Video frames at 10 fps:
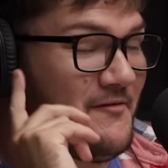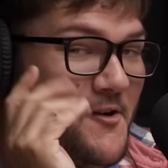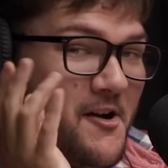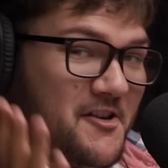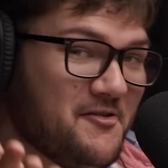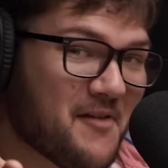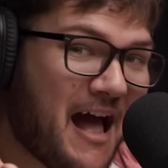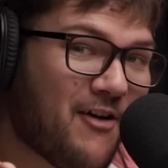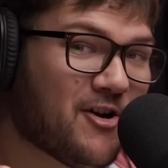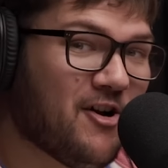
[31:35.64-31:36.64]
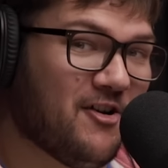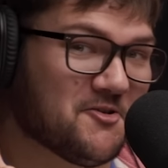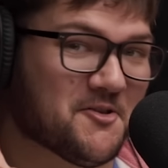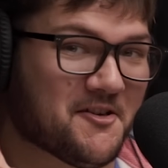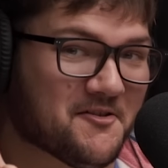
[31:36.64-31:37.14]
for all you alcohol
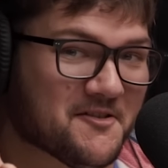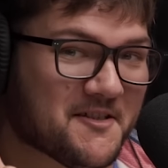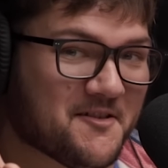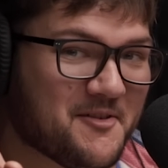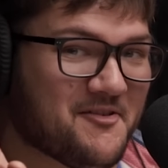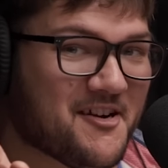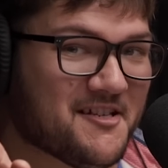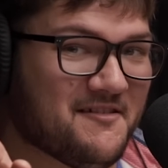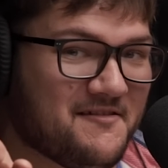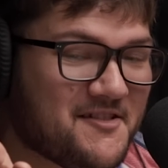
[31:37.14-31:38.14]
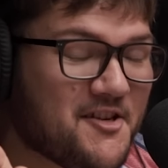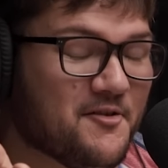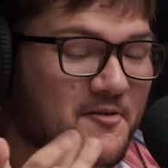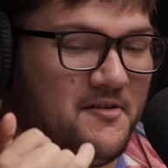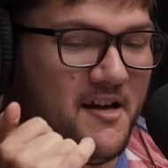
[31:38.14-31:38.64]
drinkers. This will be great
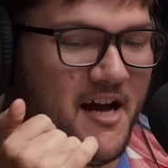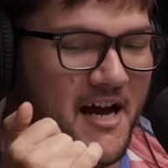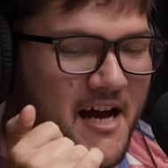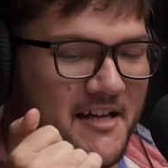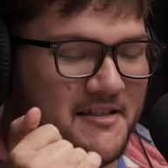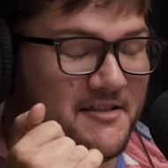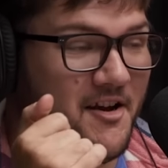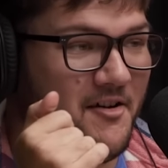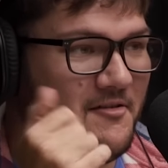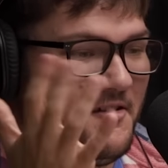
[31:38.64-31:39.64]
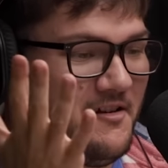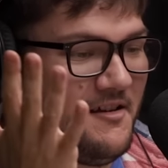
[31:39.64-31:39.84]
too. So